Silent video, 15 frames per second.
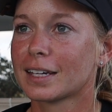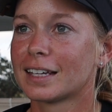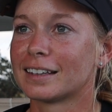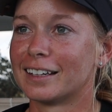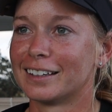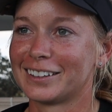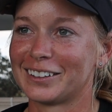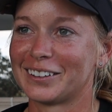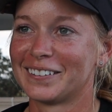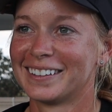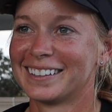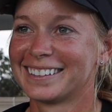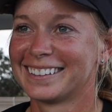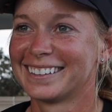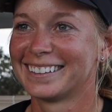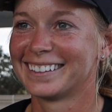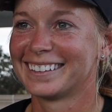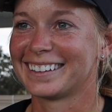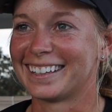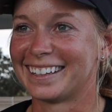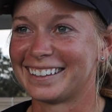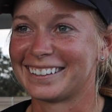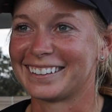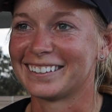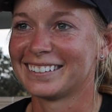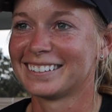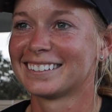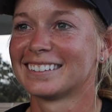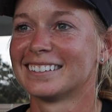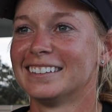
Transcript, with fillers: Thank you. Four days. Thank you.